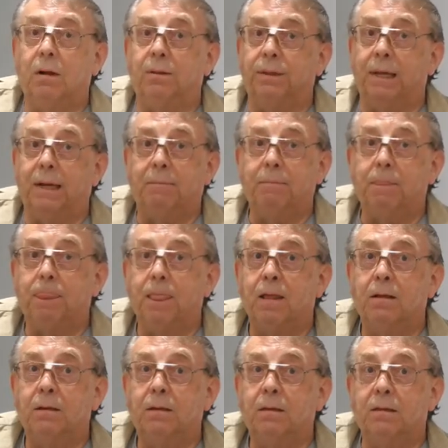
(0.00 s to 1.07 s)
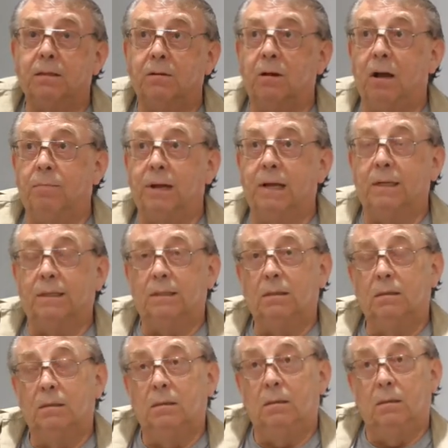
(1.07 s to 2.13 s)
On that. So I meet